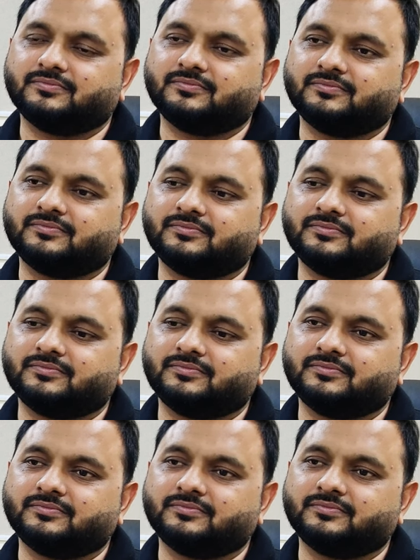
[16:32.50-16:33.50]

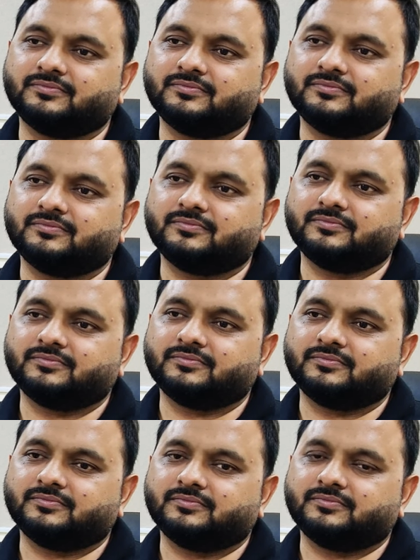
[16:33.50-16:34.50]

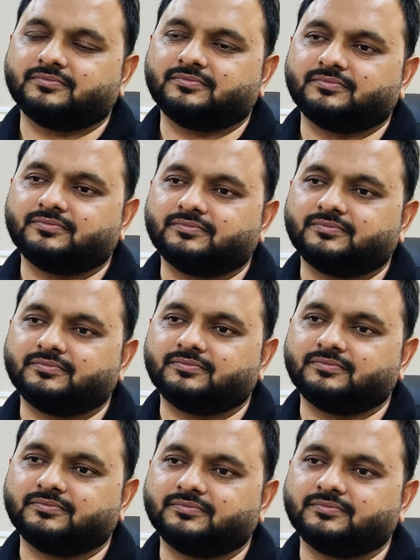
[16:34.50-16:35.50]

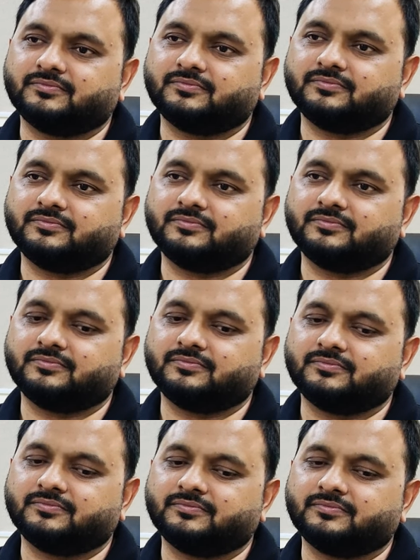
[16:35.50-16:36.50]

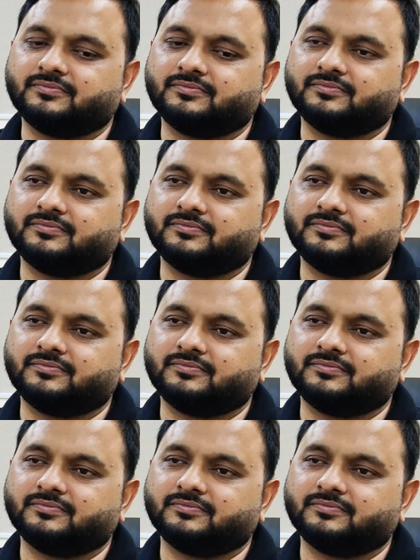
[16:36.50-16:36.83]
(not speaking)